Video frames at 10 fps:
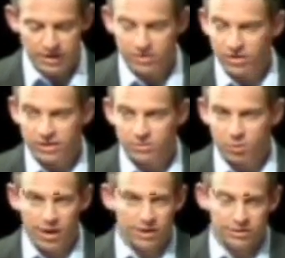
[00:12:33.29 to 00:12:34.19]
And a
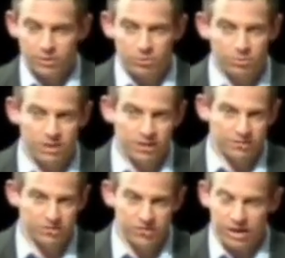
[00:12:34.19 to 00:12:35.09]
science of morality would
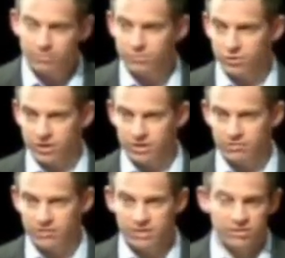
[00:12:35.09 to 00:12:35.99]
be on the same
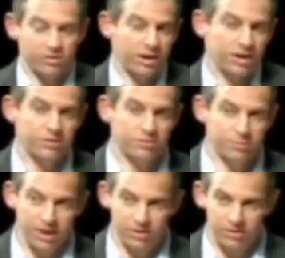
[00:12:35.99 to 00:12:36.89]
footing as a
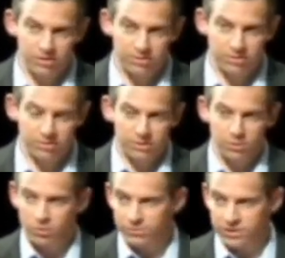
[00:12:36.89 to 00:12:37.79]
science of medicine
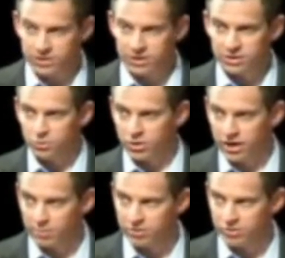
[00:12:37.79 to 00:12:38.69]
or physics
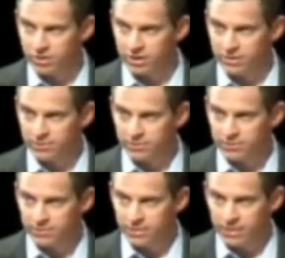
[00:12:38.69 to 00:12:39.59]
or chemistry.
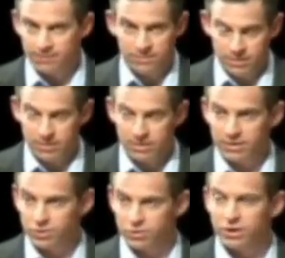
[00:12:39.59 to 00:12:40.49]

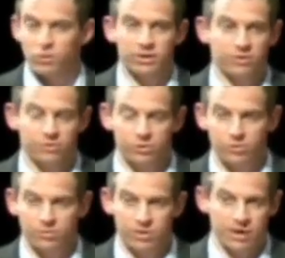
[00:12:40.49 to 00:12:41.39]
You need only
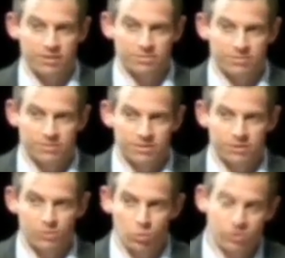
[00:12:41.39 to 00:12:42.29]
assume that
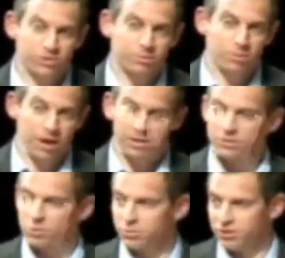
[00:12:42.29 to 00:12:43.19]
the worst
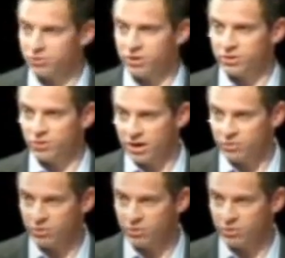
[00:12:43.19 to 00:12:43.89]
possible misery